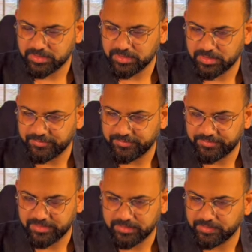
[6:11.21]

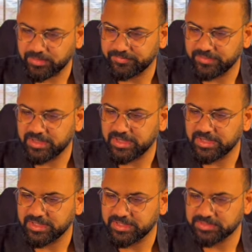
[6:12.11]
15.5
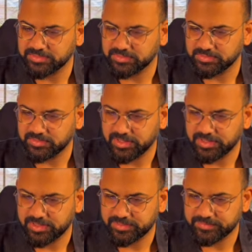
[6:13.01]
lighting is also
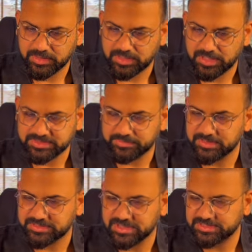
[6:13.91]
great. Qasim
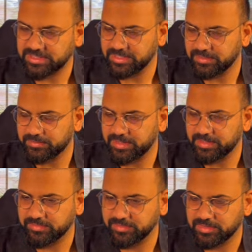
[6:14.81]
Bazaar settlement
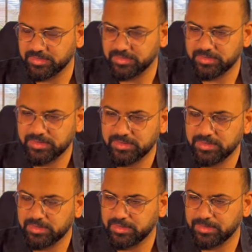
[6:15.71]
of the
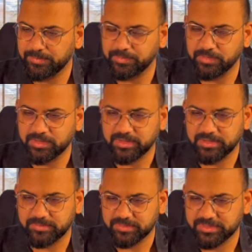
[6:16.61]
poor
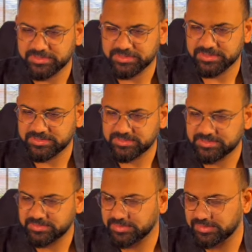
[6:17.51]
Britishers
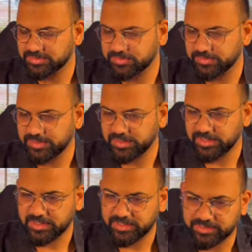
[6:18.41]
needs to be
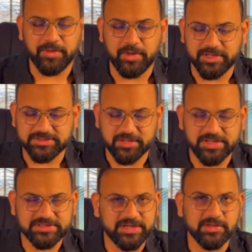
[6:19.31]
redone. Alright, so
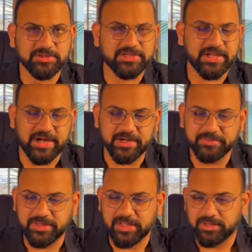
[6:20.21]
let's induce the
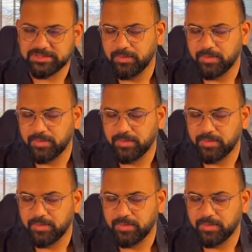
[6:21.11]
random chaos.